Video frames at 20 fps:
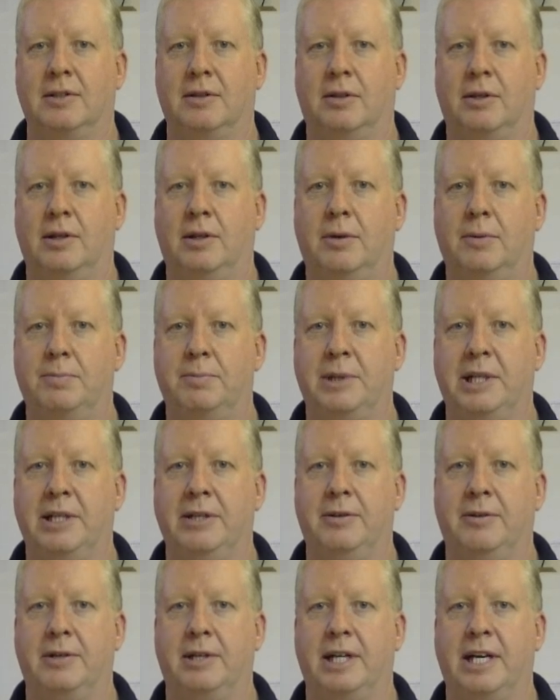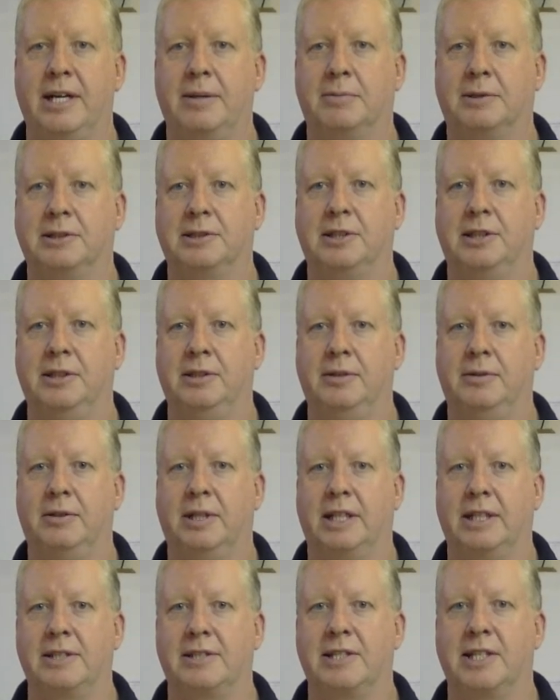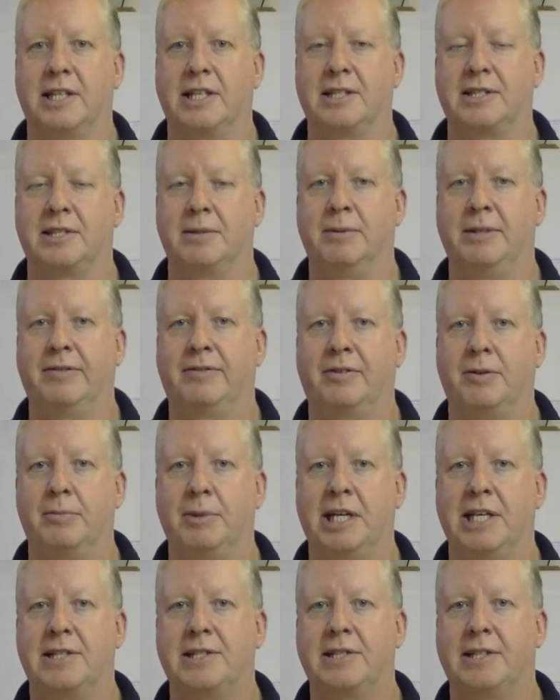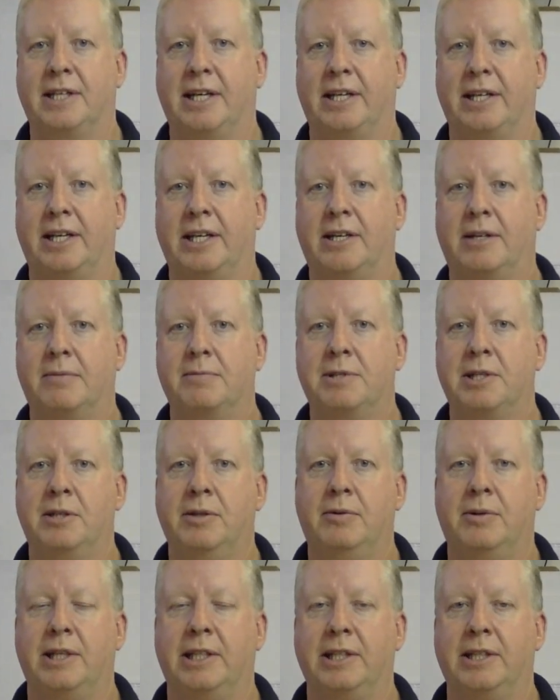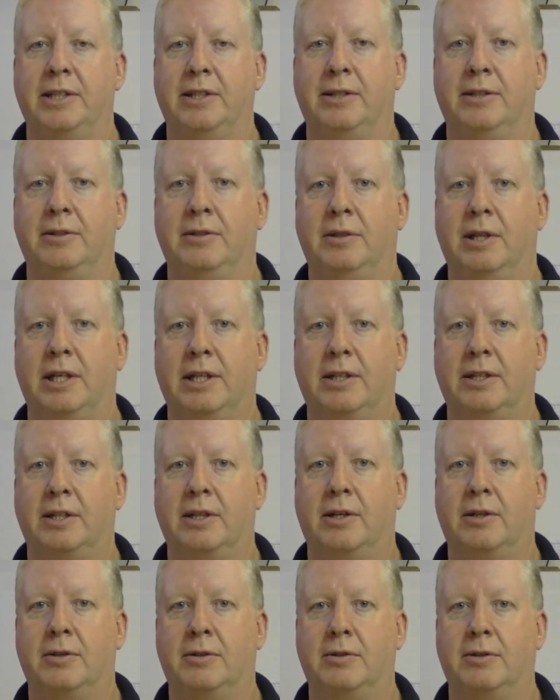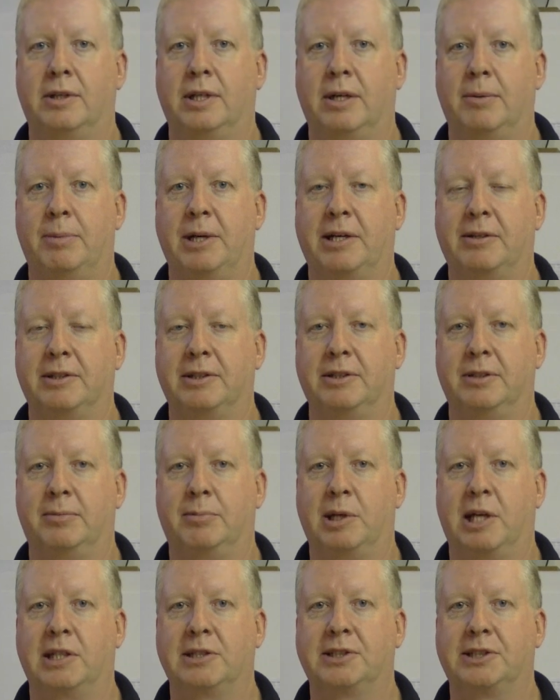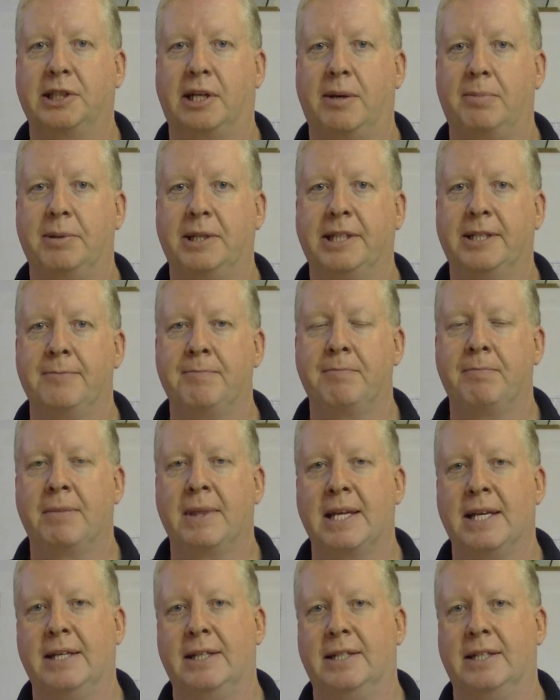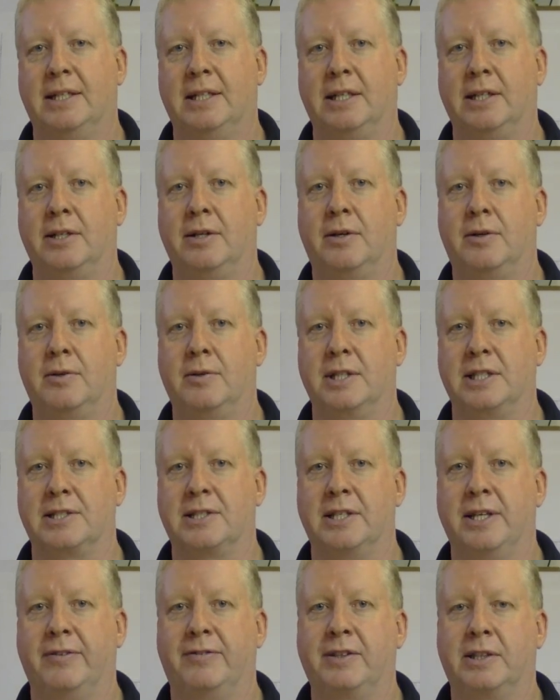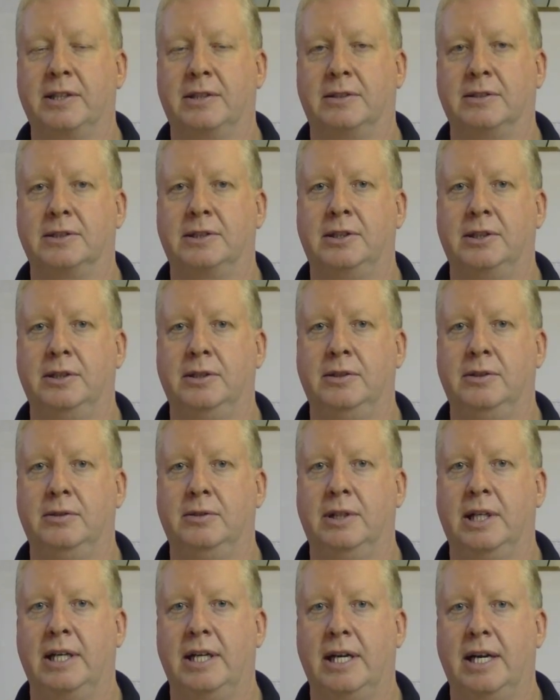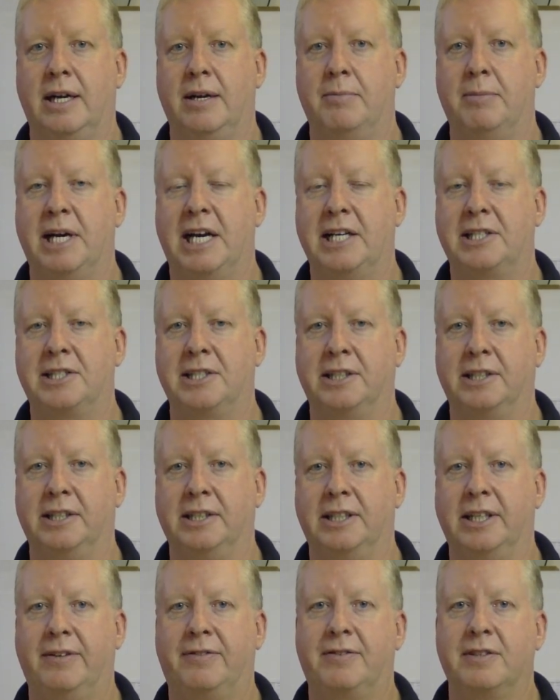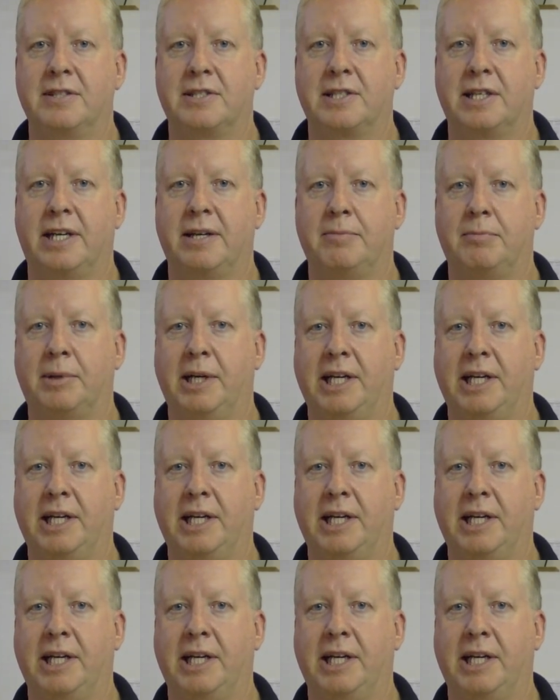So I hope you were able to take some information that helps you when you go about your brush shopping. I know it's difficult to imagine the difference that it